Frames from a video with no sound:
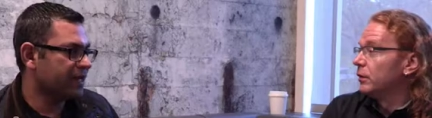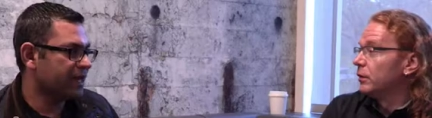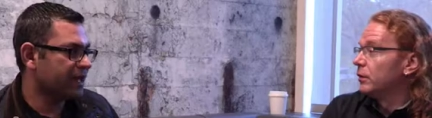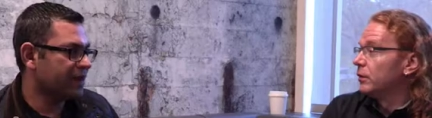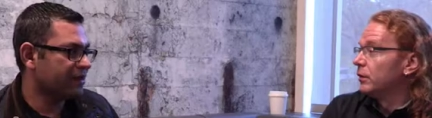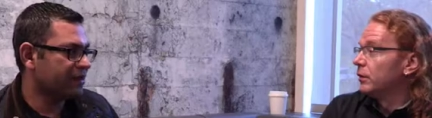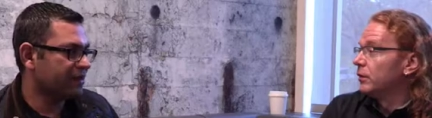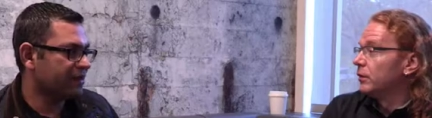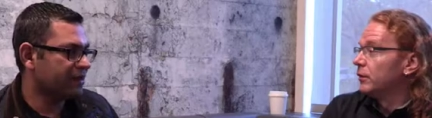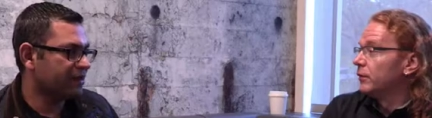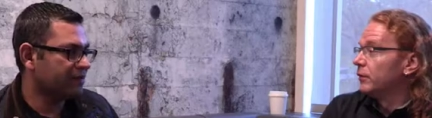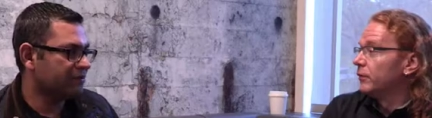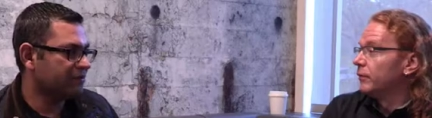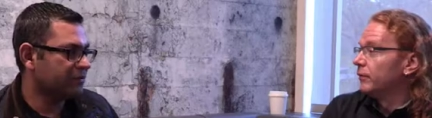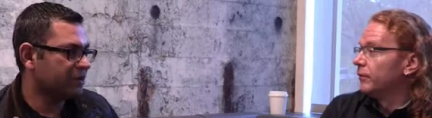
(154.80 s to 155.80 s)
Speaker 1: at
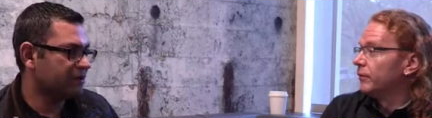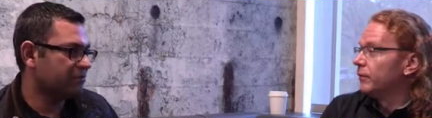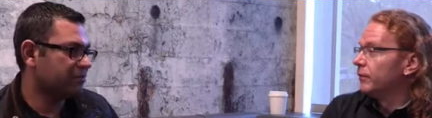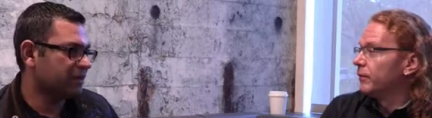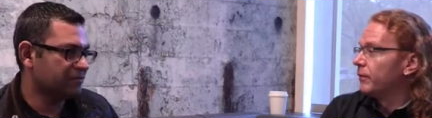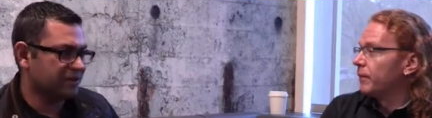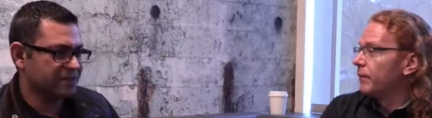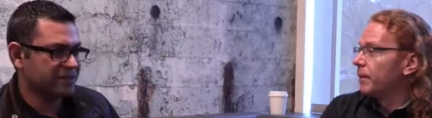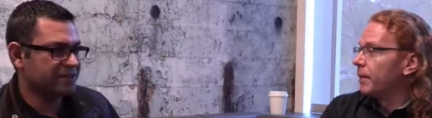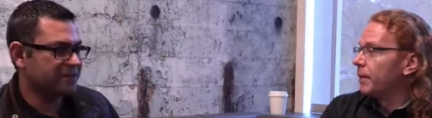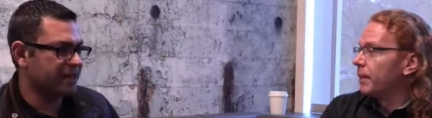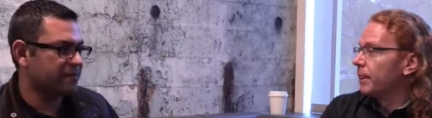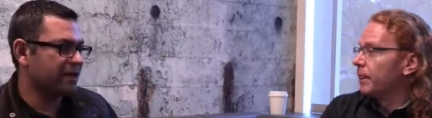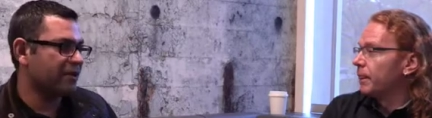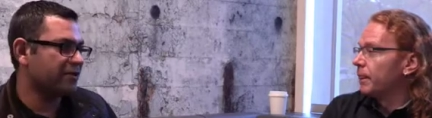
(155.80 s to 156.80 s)
uh, you know, if I just
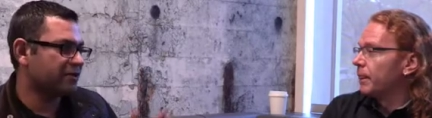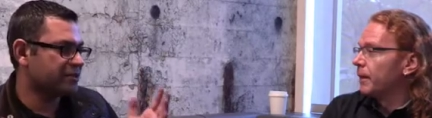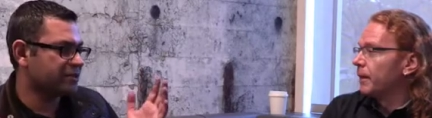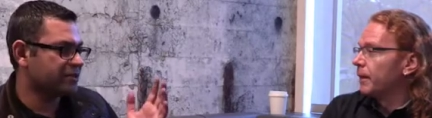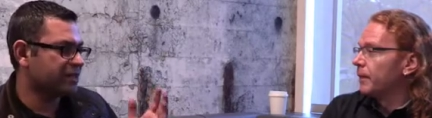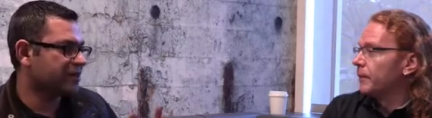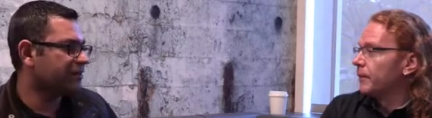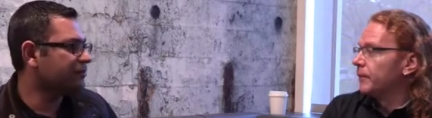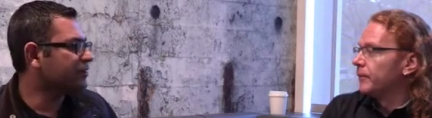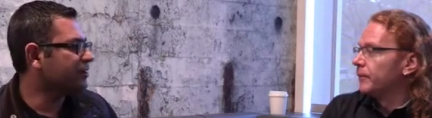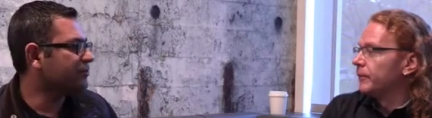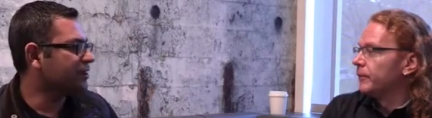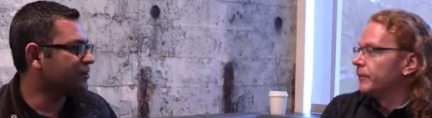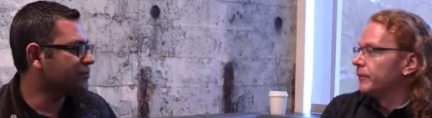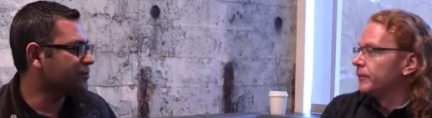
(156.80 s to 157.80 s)
step out and just take a look
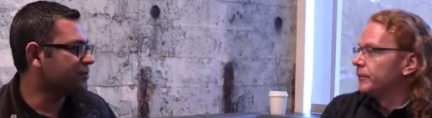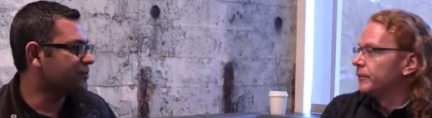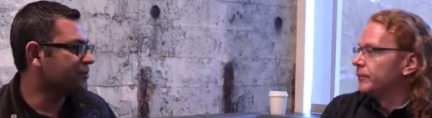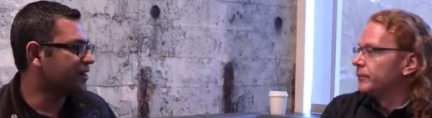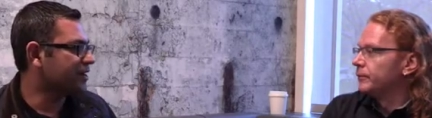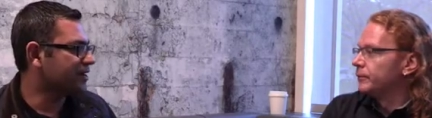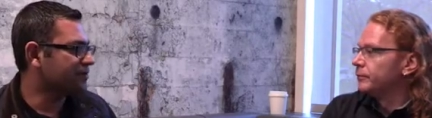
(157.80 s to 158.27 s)
at browsers, right?